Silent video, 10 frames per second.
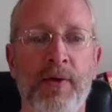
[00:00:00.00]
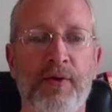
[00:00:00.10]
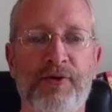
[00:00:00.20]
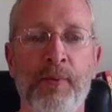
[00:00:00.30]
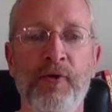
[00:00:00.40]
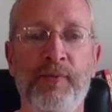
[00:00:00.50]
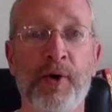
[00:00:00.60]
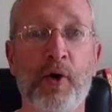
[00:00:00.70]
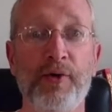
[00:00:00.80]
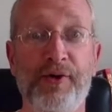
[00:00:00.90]
There's a
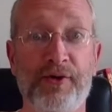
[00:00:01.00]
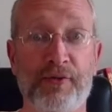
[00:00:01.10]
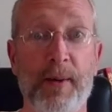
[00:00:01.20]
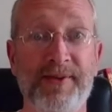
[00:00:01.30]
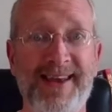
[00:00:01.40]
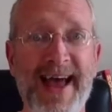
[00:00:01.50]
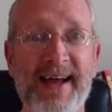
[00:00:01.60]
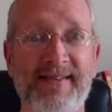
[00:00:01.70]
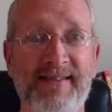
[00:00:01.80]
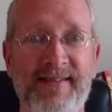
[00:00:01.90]
movement called Disrupt
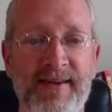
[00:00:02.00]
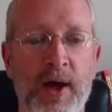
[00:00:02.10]
Texts,